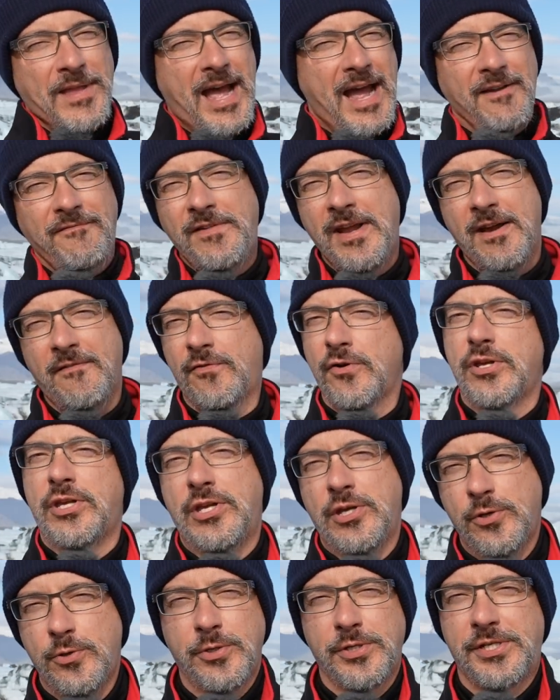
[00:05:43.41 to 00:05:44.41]
I've never
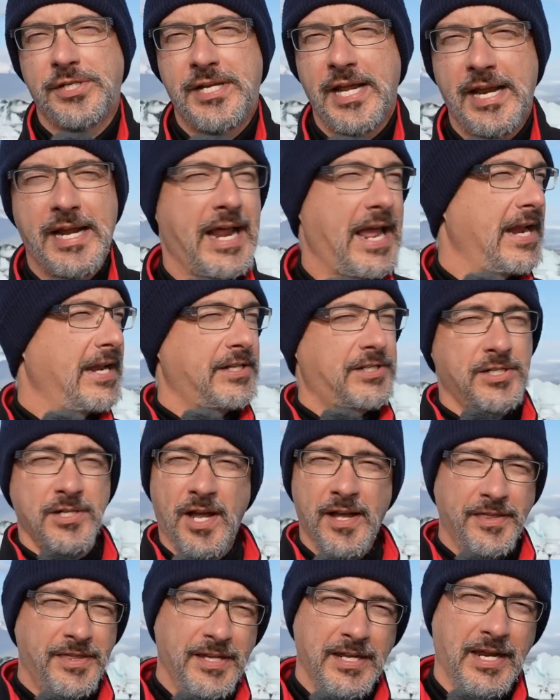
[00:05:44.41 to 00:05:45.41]
used it, and it's
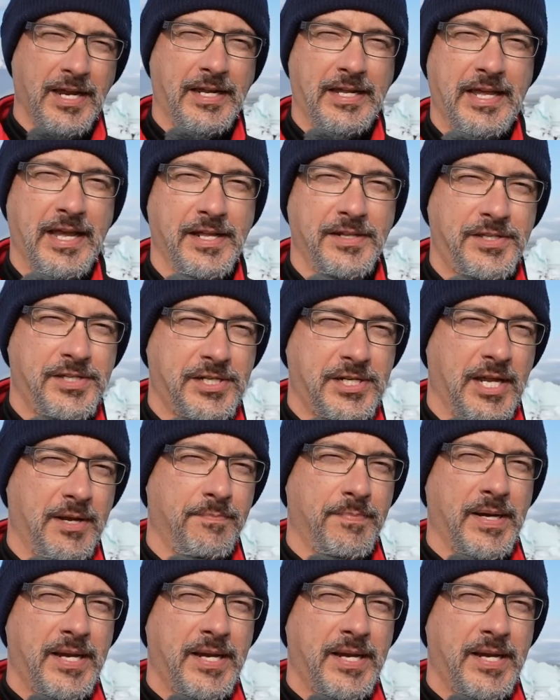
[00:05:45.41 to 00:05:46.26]
nothing against it,